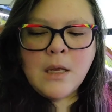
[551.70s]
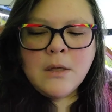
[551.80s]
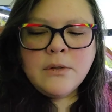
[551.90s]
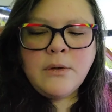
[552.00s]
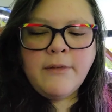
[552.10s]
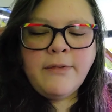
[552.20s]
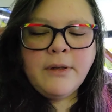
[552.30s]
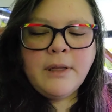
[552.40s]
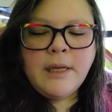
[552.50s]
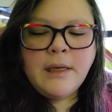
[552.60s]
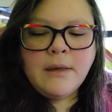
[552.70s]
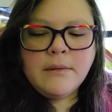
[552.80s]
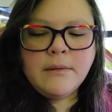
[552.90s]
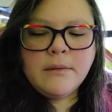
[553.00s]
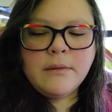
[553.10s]
So I feel like
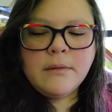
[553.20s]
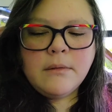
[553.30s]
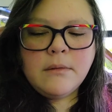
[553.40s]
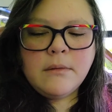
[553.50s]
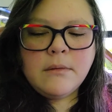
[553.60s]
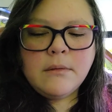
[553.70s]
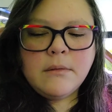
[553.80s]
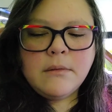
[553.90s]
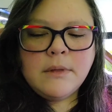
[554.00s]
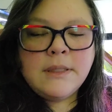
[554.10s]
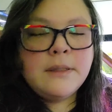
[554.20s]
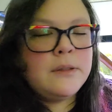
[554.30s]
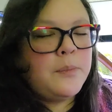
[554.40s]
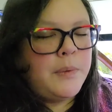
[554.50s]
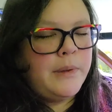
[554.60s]
this is
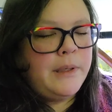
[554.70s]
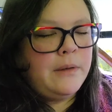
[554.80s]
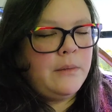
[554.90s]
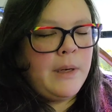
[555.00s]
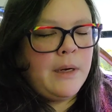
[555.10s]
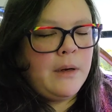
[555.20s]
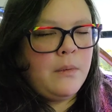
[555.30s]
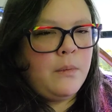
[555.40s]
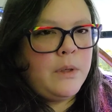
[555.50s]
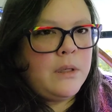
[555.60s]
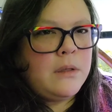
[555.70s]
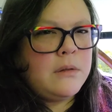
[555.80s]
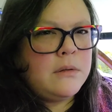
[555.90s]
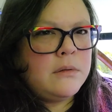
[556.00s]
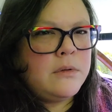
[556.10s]
the point where we'll
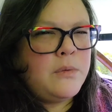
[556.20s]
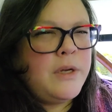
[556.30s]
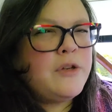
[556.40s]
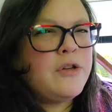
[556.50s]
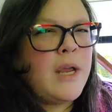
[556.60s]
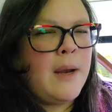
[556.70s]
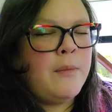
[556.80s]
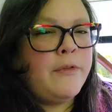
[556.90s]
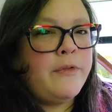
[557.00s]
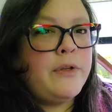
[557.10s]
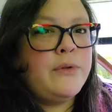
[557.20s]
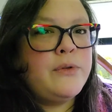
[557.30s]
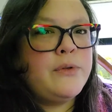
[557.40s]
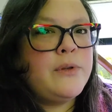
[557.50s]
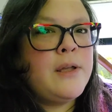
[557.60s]
switch camera
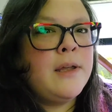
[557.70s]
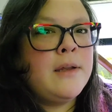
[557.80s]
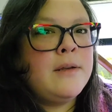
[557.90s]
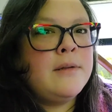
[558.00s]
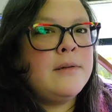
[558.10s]
views and